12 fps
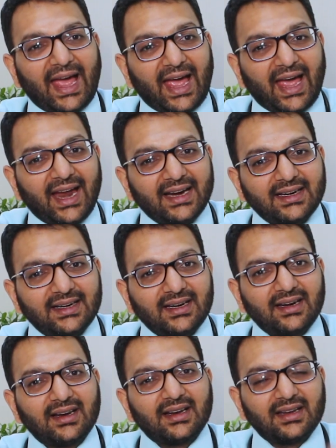
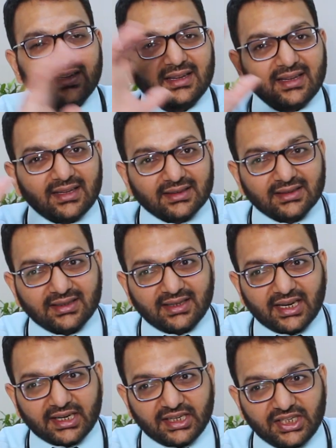And the
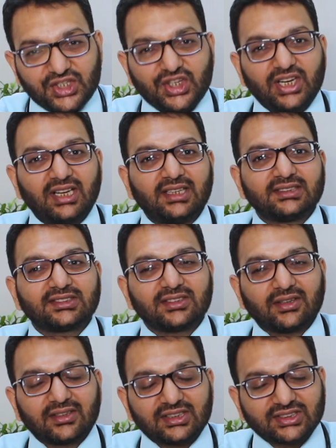technicians
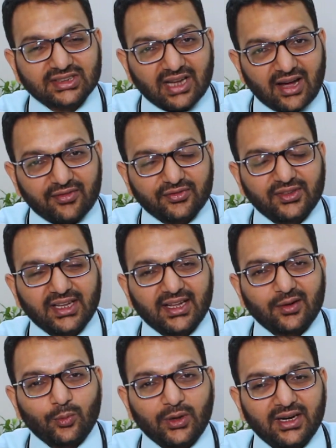or the staff
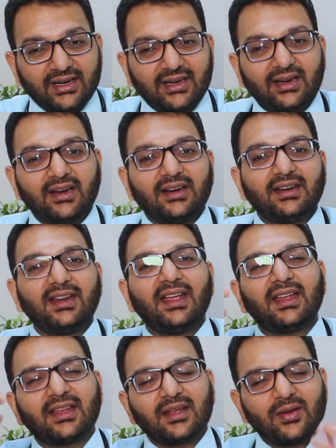there will
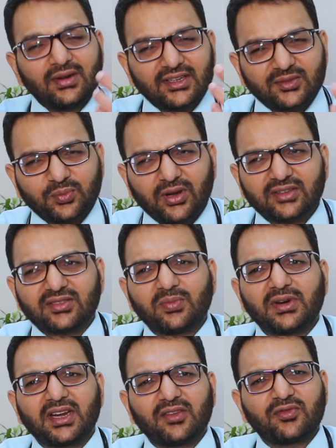take
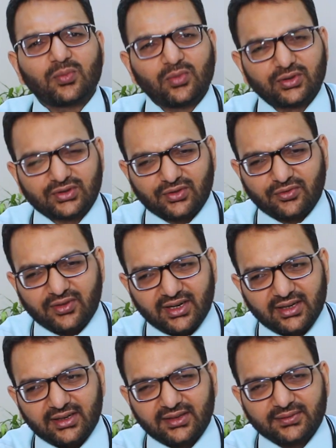responsibility for most of
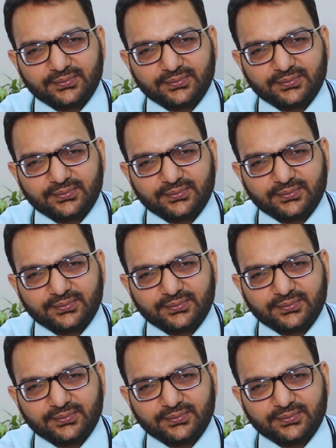it.